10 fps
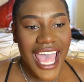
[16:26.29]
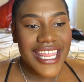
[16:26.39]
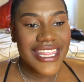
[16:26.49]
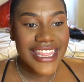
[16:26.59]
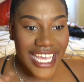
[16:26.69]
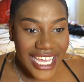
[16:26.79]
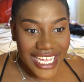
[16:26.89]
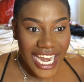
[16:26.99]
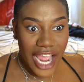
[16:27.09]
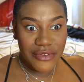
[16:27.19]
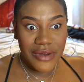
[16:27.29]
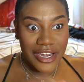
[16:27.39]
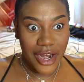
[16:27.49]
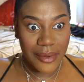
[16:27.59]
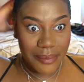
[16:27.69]
And then I
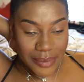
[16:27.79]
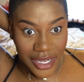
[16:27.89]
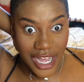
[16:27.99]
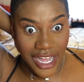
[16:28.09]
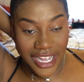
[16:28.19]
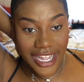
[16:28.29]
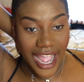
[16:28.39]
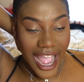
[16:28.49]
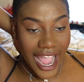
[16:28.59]
read her book,